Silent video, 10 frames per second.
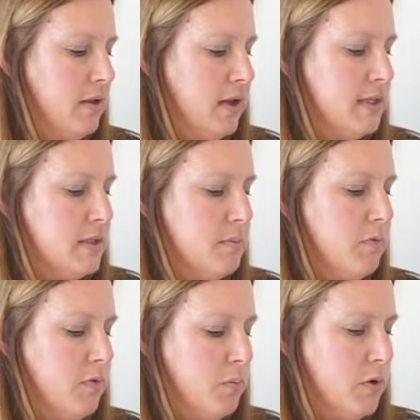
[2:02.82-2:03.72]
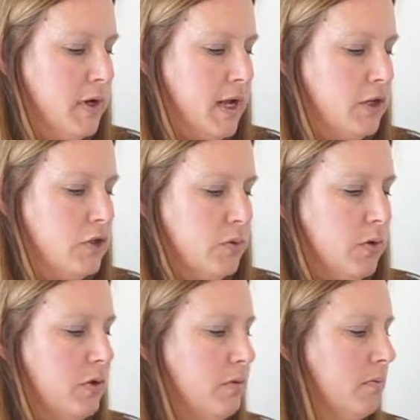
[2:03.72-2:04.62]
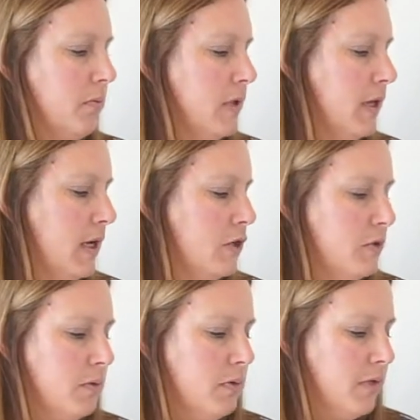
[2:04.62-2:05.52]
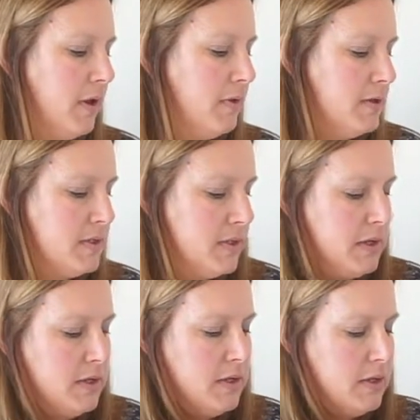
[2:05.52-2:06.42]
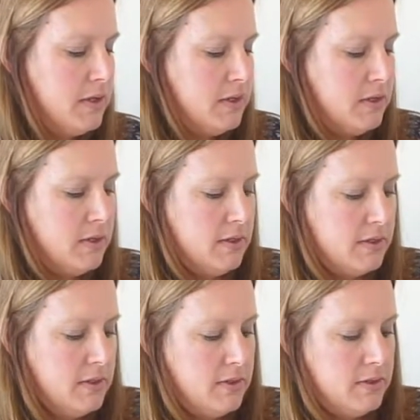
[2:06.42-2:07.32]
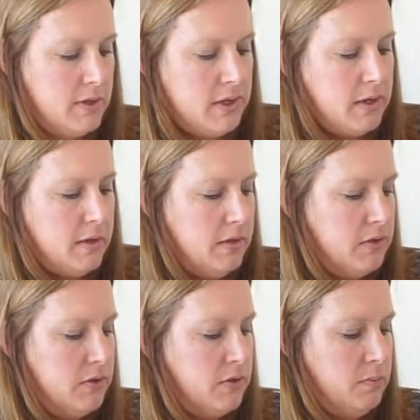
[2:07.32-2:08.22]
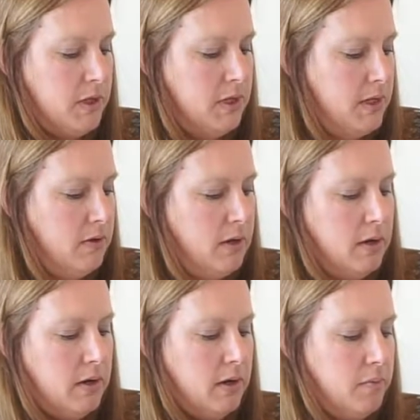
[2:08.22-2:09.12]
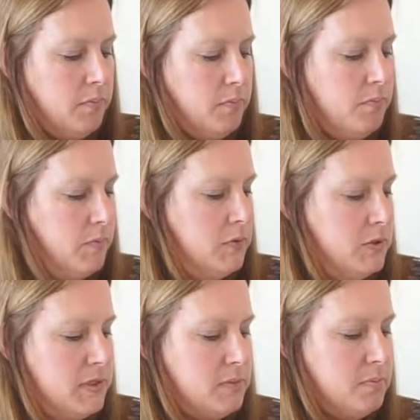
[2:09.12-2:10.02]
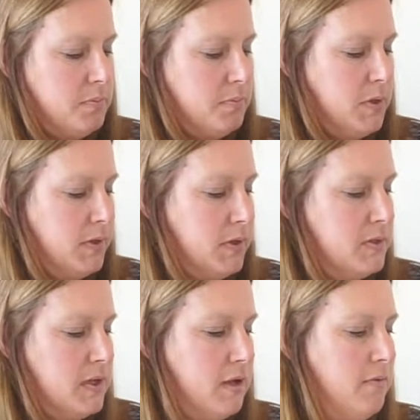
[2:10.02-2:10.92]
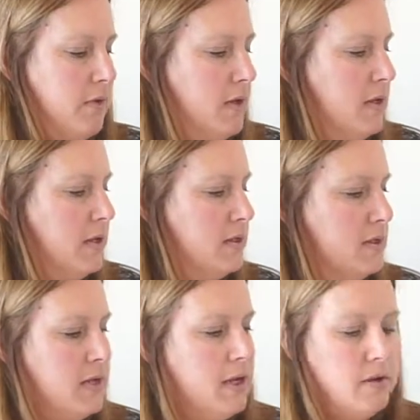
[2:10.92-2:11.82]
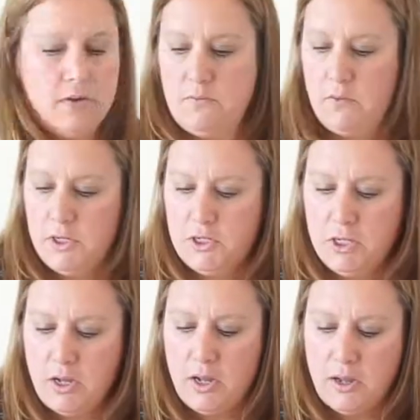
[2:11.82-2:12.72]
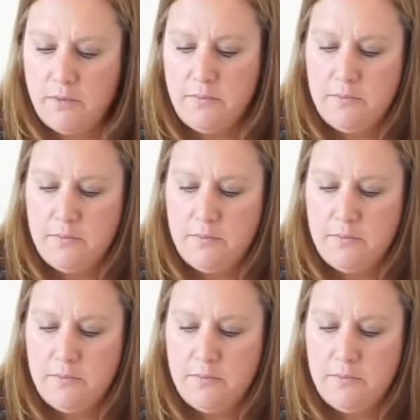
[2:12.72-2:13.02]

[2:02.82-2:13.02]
got some of the more natural, the natural flowers. So I got a little too many down here. Just pick those off. So now to finish it off,